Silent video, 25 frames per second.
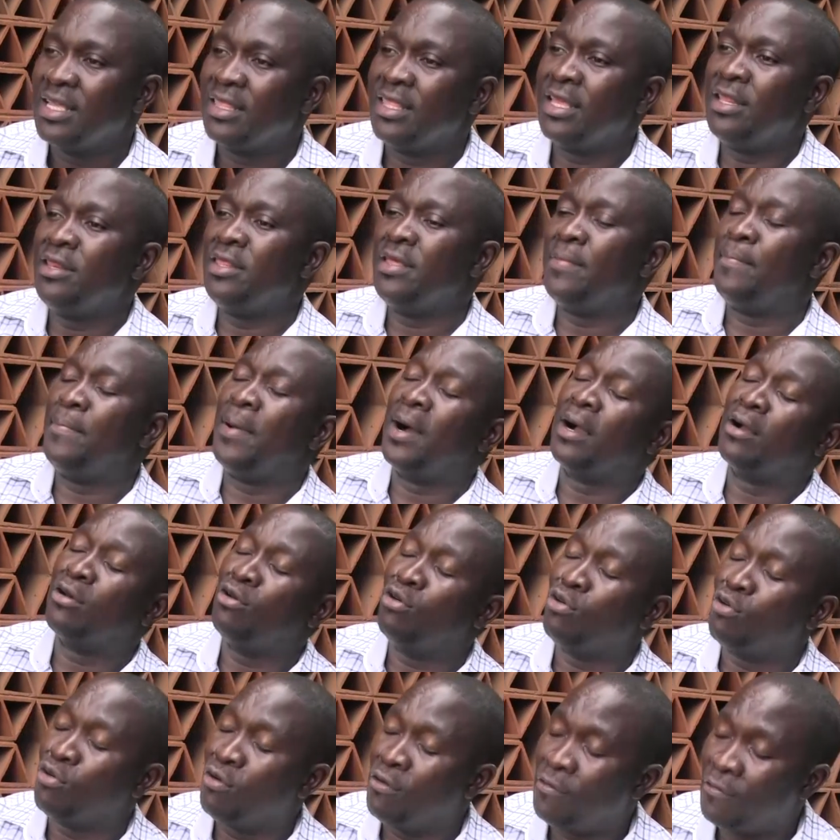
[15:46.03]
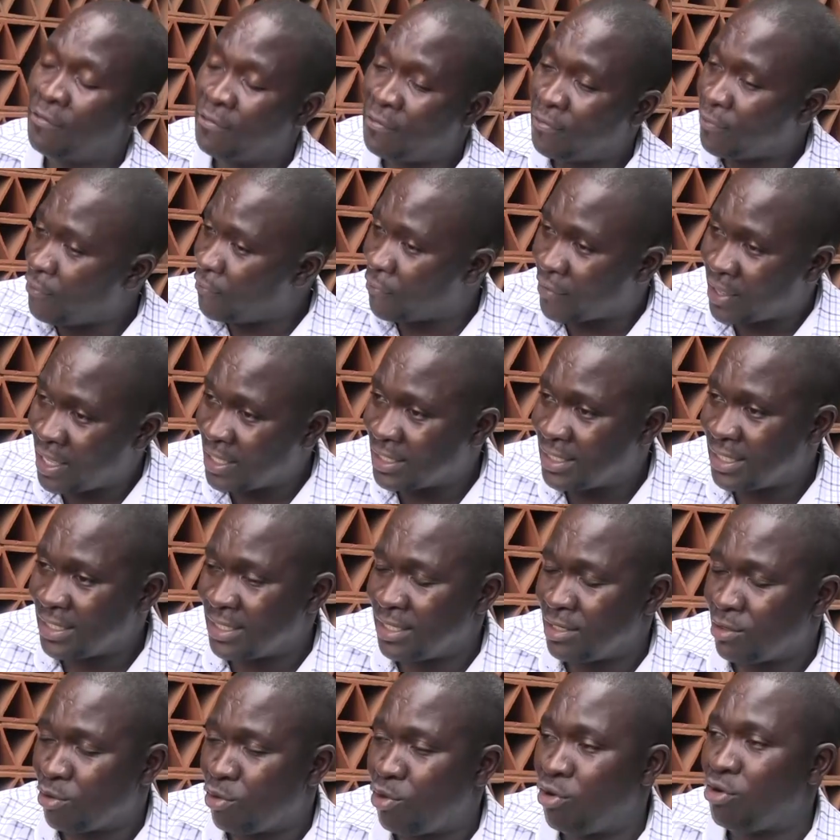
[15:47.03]
Then the backlog of
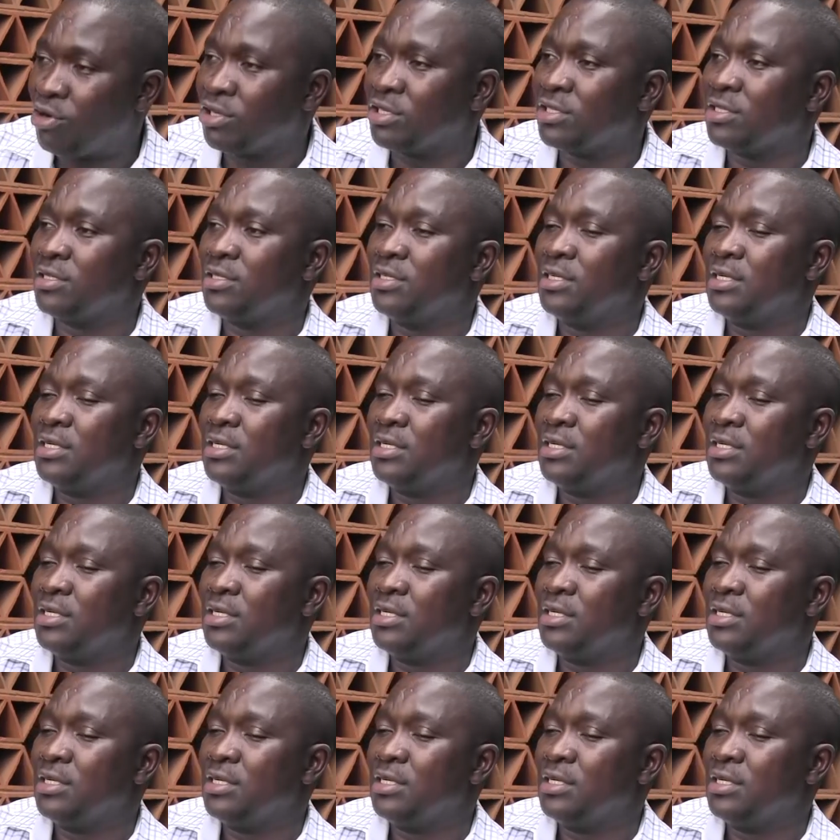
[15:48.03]
cases in court.